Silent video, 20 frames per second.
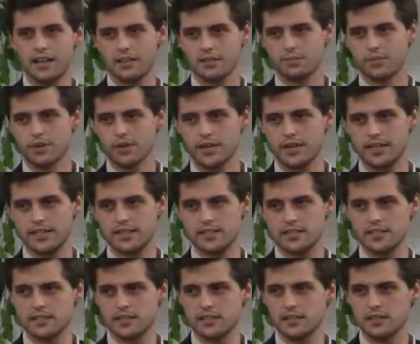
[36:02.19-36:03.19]
the priest.
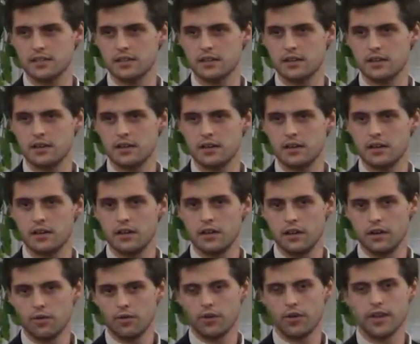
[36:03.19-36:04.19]

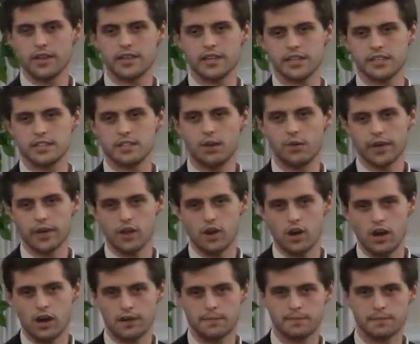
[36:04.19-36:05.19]
What do I think is going
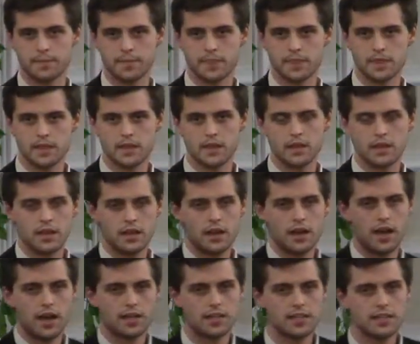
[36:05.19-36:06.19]
on?
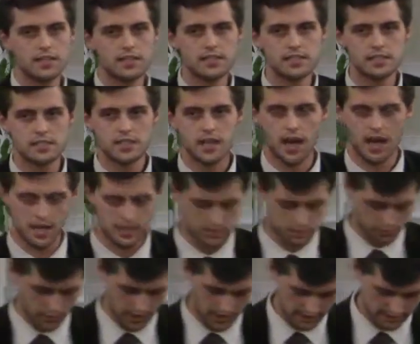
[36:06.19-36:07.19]
I think this is God's
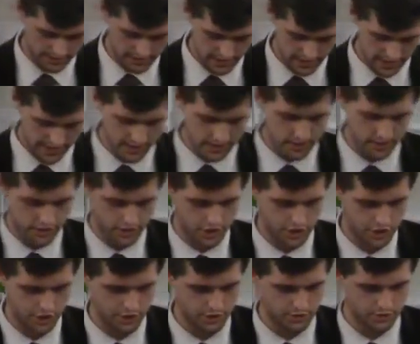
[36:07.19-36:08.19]
way of saying to the
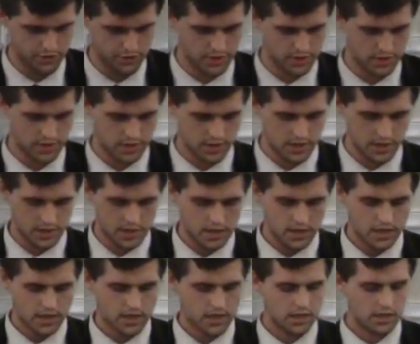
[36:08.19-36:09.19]
Jews,
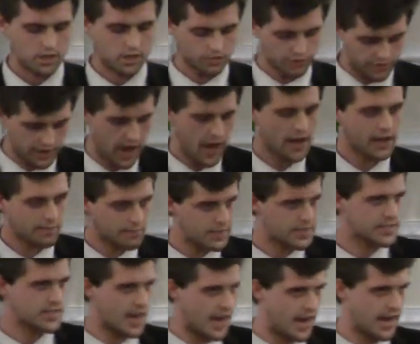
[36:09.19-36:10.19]
you've got a
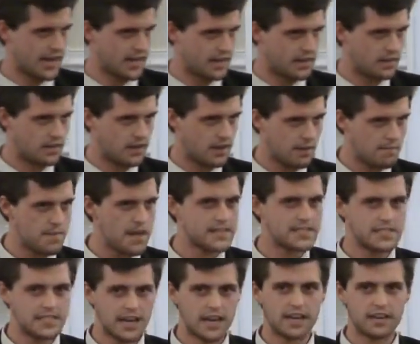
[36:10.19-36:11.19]
Messiah, a
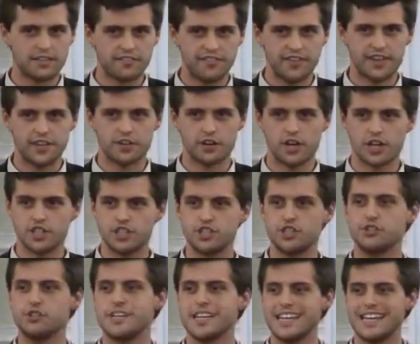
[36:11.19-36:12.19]
messianic figure, a
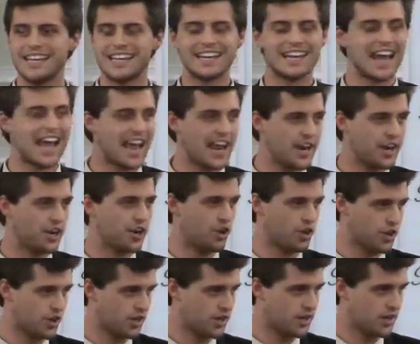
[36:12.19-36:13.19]
Judean
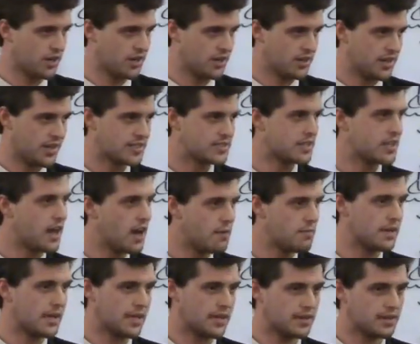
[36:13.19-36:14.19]
heir that's
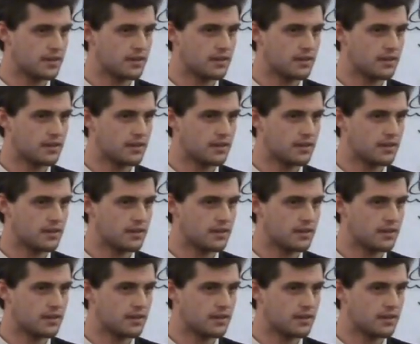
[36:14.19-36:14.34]
coming.